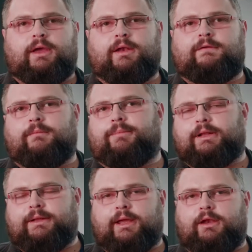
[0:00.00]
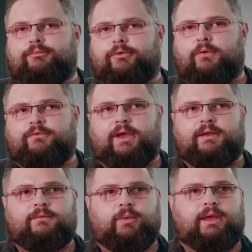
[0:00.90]
into building a new
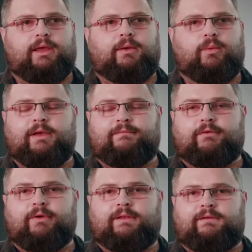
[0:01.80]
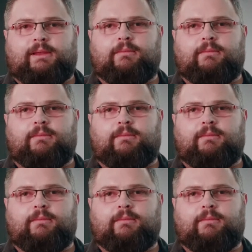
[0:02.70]
project, we have a great team